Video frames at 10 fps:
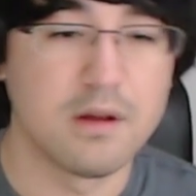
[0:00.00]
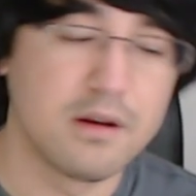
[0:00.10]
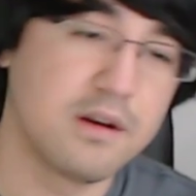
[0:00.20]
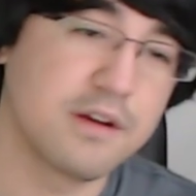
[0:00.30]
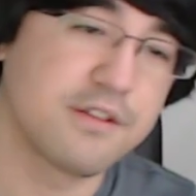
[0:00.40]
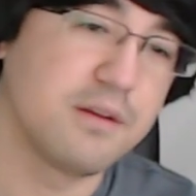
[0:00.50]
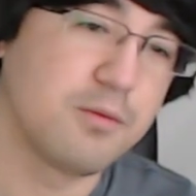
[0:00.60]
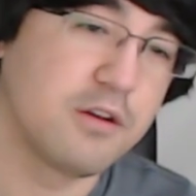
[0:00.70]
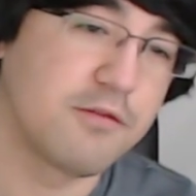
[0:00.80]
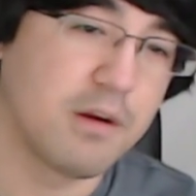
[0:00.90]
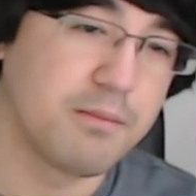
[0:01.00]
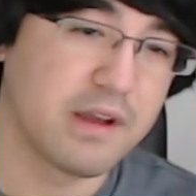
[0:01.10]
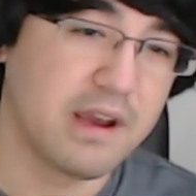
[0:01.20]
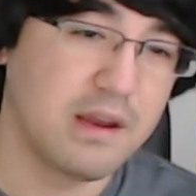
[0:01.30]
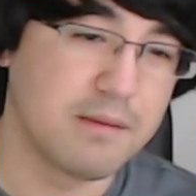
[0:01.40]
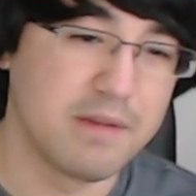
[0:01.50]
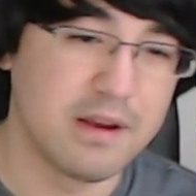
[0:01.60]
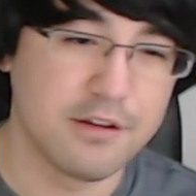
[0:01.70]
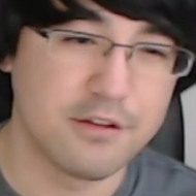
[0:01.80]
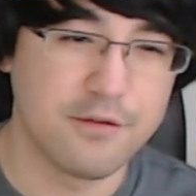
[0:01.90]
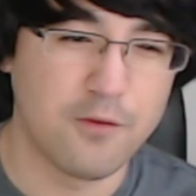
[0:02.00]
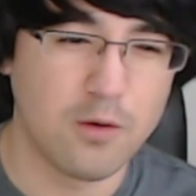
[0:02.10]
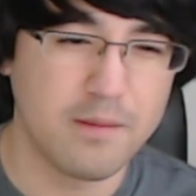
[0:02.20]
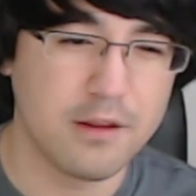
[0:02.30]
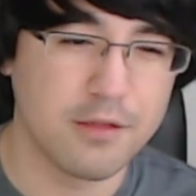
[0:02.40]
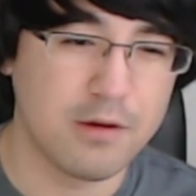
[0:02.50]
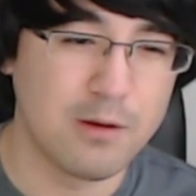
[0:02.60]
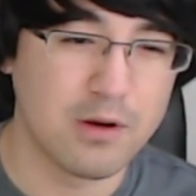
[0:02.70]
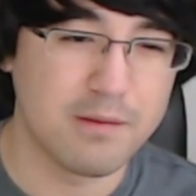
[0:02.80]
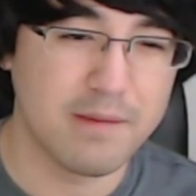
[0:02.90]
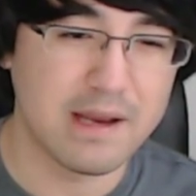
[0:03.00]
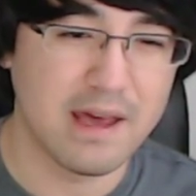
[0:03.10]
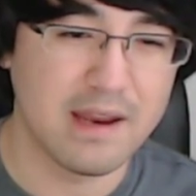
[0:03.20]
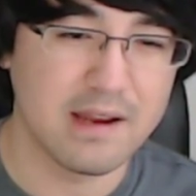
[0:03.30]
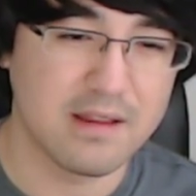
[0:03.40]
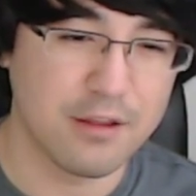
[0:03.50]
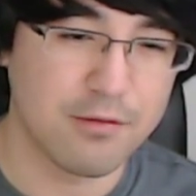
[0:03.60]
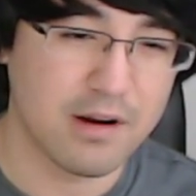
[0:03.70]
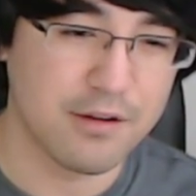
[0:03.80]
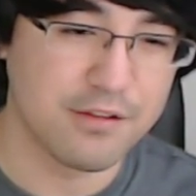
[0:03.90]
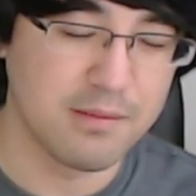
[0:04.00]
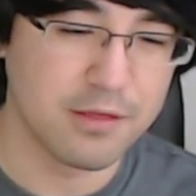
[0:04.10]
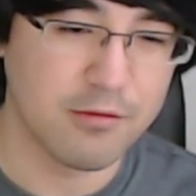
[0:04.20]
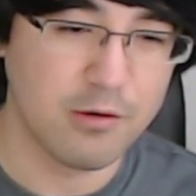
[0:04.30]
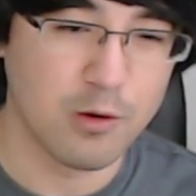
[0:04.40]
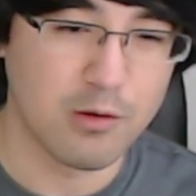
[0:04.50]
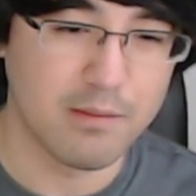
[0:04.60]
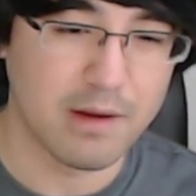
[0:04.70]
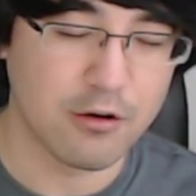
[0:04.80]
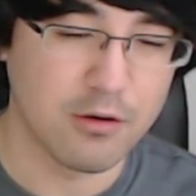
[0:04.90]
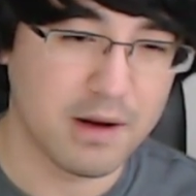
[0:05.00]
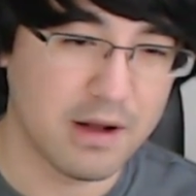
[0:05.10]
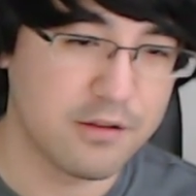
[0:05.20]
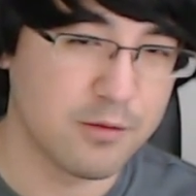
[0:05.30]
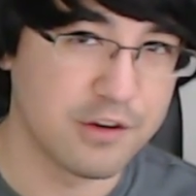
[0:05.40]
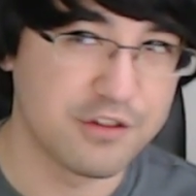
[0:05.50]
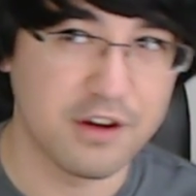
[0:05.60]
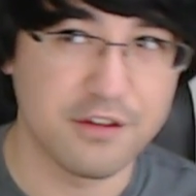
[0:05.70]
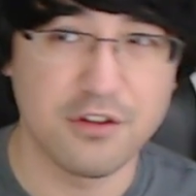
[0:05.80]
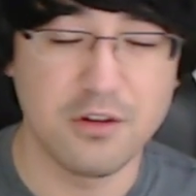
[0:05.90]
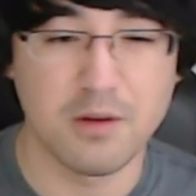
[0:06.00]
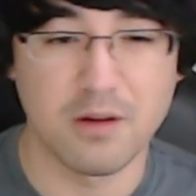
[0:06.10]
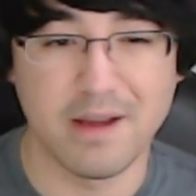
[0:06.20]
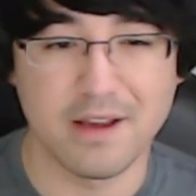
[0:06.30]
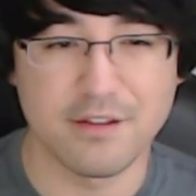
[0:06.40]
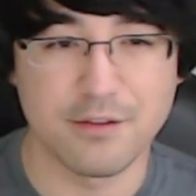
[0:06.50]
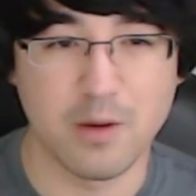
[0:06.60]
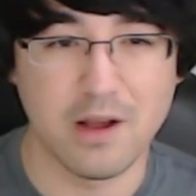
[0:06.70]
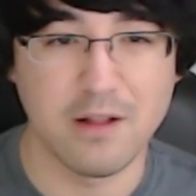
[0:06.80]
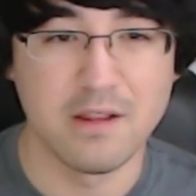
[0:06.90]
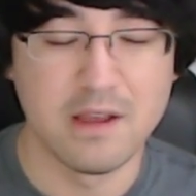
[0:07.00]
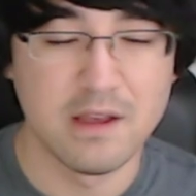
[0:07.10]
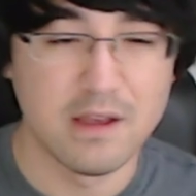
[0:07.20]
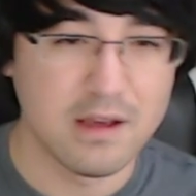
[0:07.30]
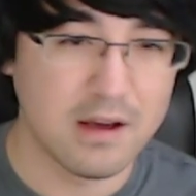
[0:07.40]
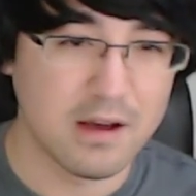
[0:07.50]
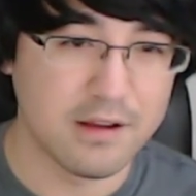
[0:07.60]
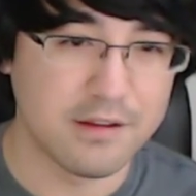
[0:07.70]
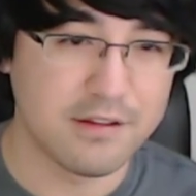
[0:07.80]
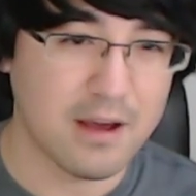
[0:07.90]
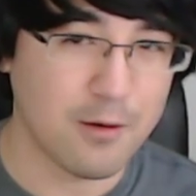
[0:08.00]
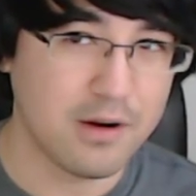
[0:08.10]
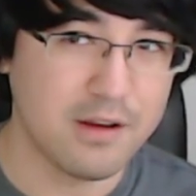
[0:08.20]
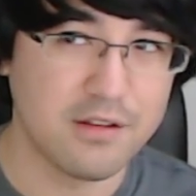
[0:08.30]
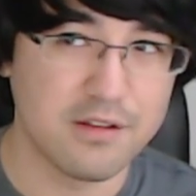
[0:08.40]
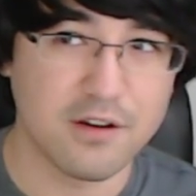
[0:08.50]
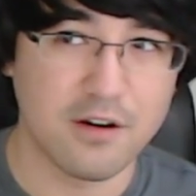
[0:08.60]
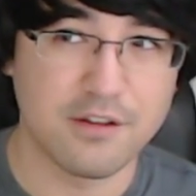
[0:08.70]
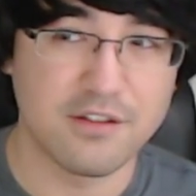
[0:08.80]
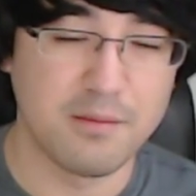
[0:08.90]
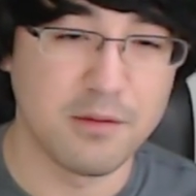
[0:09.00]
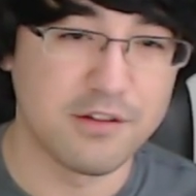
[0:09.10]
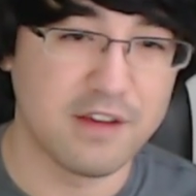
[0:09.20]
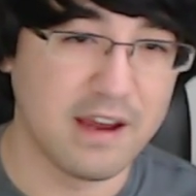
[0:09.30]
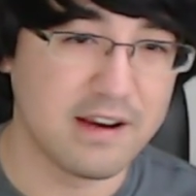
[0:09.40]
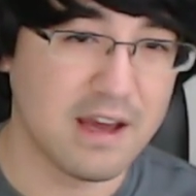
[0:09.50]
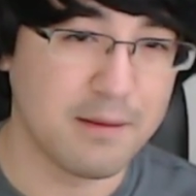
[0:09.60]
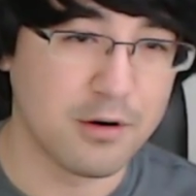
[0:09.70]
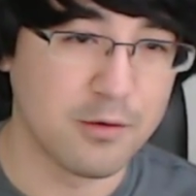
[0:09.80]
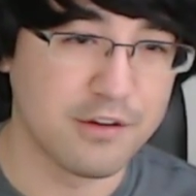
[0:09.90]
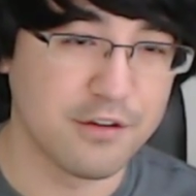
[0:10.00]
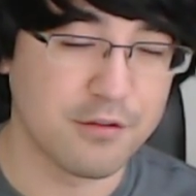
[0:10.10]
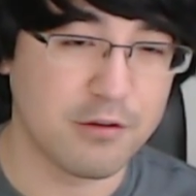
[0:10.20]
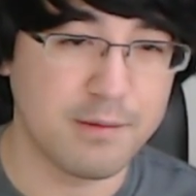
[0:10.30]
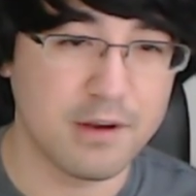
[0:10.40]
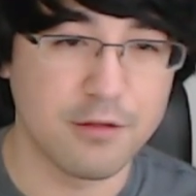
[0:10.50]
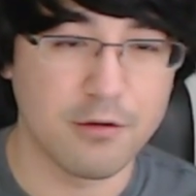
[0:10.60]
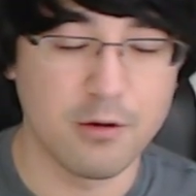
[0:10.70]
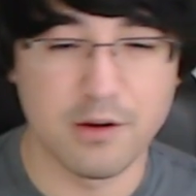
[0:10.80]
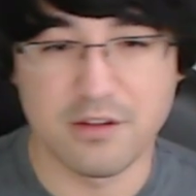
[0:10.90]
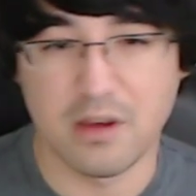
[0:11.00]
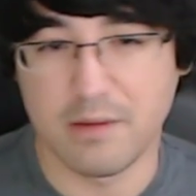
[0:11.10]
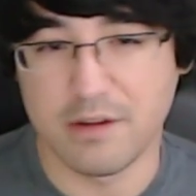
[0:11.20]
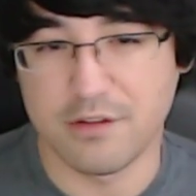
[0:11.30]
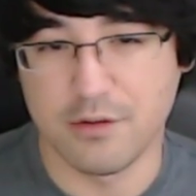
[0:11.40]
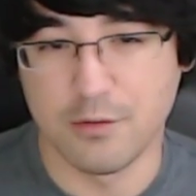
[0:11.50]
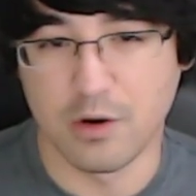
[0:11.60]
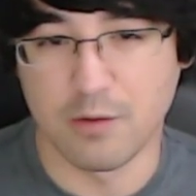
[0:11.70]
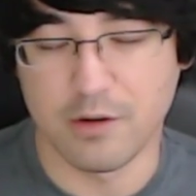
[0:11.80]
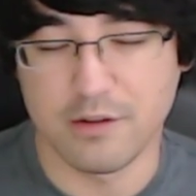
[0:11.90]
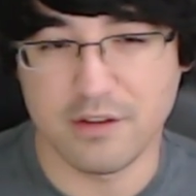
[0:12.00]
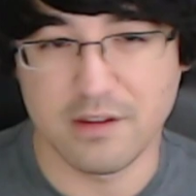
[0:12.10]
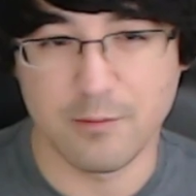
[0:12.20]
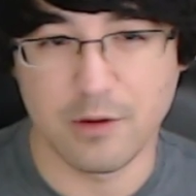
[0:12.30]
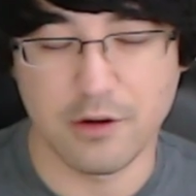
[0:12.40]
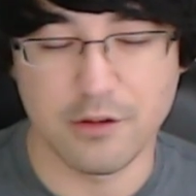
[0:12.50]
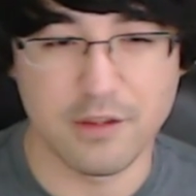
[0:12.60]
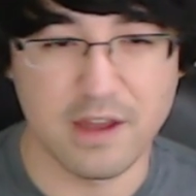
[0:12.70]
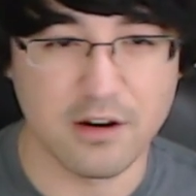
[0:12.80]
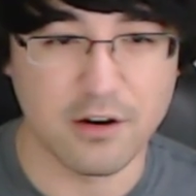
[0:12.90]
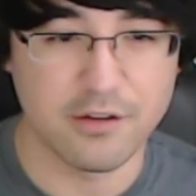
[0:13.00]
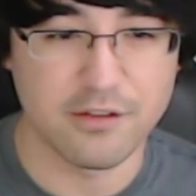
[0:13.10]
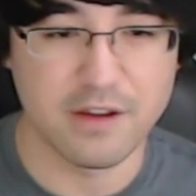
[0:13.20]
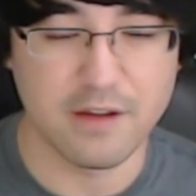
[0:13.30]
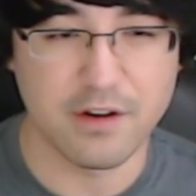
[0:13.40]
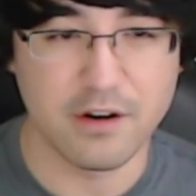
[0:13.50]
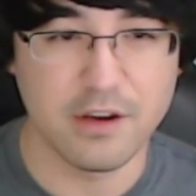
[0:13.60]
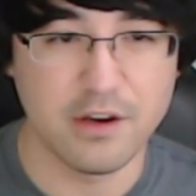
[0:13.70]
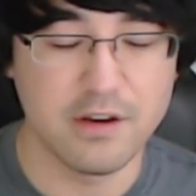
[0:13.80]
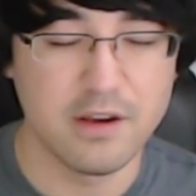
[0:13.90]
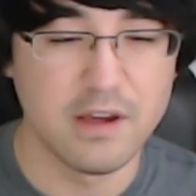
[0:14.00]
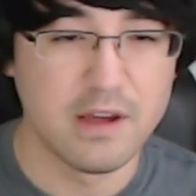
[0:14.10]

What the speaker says: Next up, we have Replicating Menace. 4 mana 3/1 magnetic, death rattle summon 3/1/1 microbots, which I assume are mechs as well. Stat-wise, this card is similar to Eggnapper, which is 3 mana 3/1 summon 2 1/1s, and we all know that card's not very good.